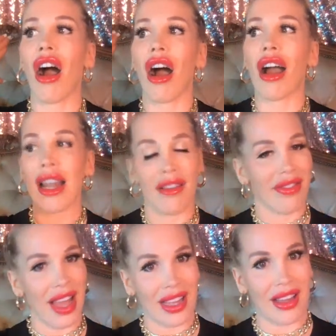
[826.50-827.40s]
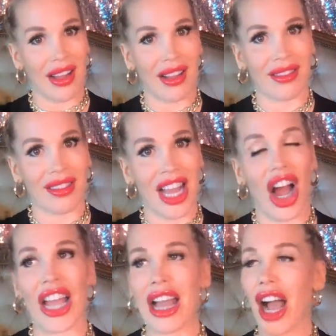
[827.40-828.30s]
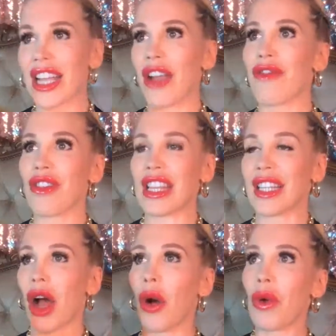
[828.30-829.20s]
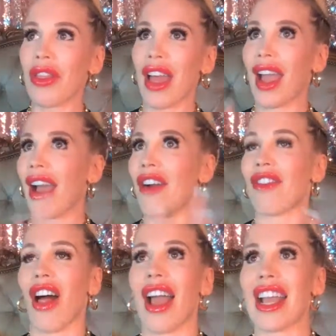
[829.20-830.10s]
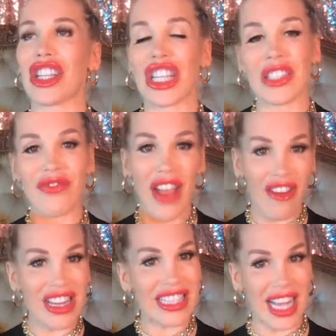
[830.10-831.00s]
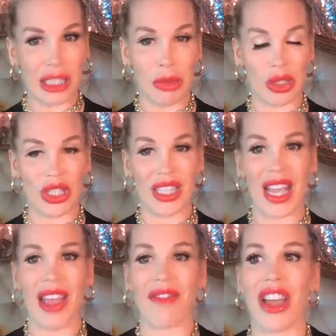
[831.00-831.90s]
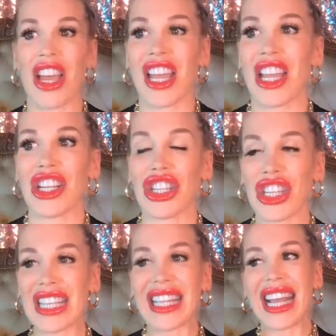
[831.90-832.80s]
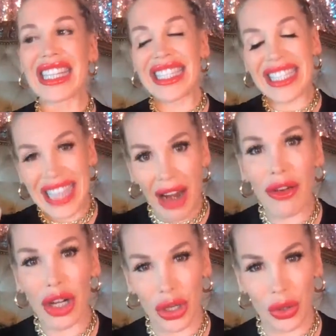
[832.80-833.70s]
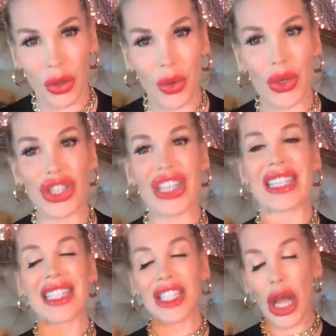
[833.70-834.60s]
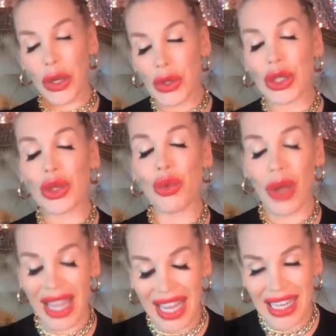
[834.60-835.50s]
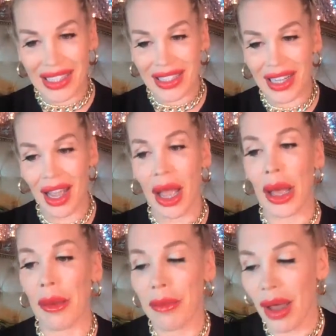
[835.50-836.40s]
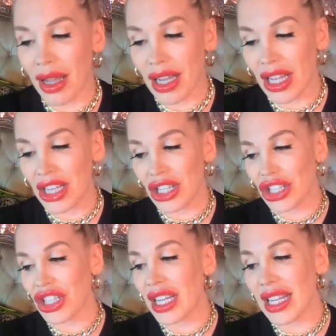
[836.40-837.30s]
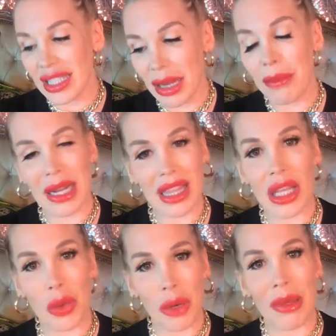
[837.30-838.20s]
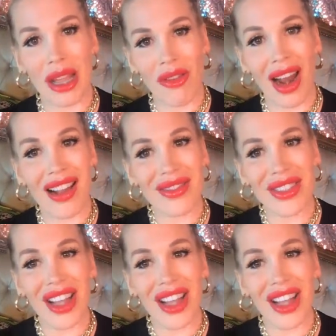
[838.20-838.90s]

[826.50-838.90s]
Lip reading: I love that girl. I go through this whole thing of like, she's very sex positive. She's hysterical. She's so sweet. She is somebody that you want to be around.